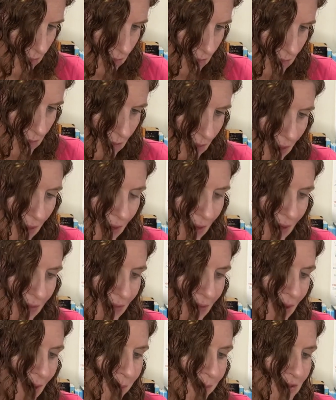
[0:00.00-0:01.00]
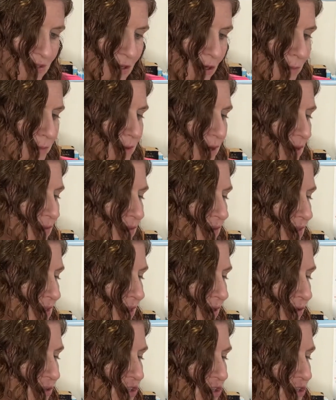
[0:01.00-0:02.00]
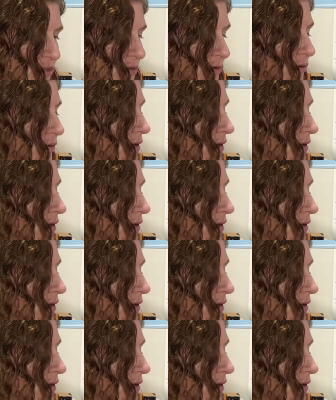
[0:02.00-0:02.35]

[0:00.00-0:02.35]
Yeah, and then up the top it even tells you,